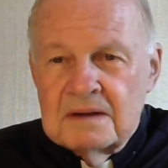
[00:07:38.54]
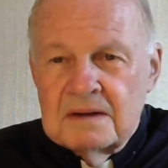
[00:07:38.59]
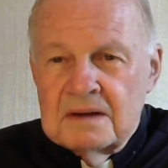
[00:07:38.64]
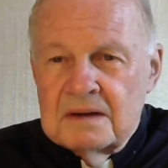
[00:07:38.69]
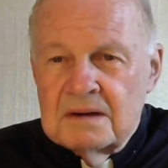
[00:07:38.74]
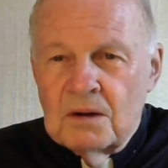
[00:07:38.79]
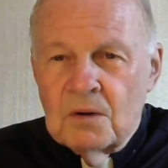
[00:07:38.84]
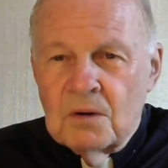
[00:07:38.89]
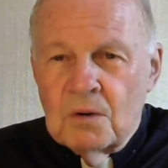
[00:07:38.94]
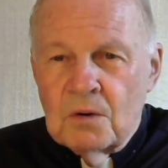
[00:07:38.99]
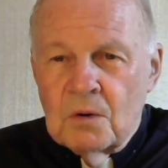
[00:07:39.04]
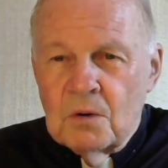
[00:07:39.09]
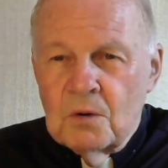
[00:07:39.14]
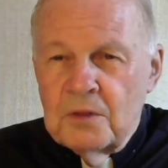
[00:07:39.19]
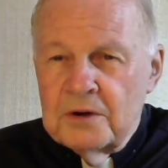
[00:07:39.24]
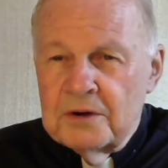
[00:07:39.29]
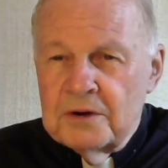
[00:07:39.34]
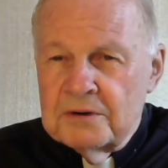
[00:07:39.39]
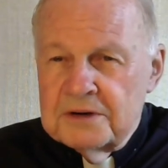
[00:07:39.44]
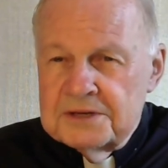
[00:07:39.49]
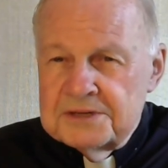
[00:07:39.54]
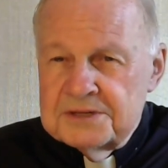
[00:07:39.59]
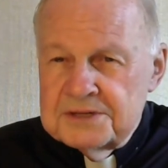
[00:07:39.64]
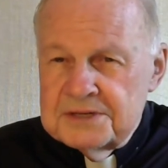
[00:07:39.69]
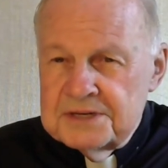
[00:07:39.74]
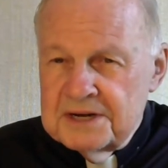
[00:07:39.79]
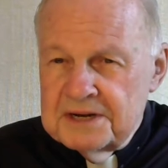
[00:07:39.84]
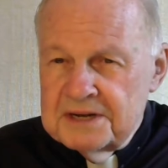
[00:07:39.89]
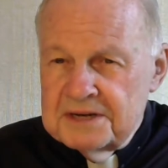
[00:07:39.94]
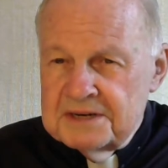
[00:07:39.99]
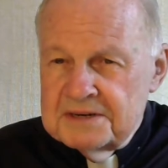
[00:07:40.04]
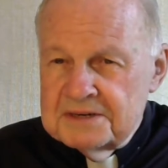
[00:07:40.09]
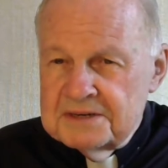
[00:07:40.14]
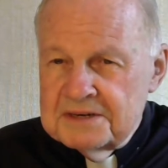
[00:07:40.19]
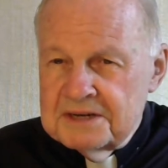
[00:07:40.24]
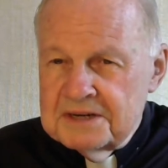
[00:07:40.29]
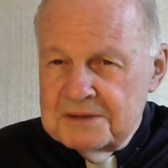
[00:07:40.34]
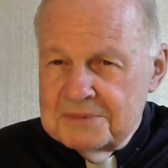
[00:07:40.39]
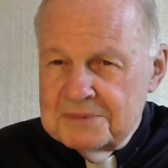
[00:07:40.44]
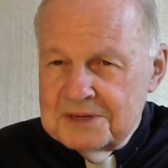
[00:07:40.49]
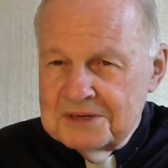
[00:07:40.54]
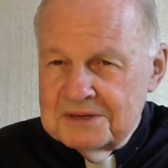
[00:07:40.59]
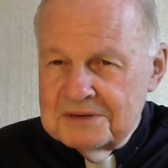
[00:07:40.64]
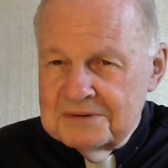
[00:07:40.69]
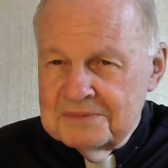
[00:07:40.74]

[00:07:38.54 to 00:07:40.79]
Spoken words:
Oh, there is an end coming,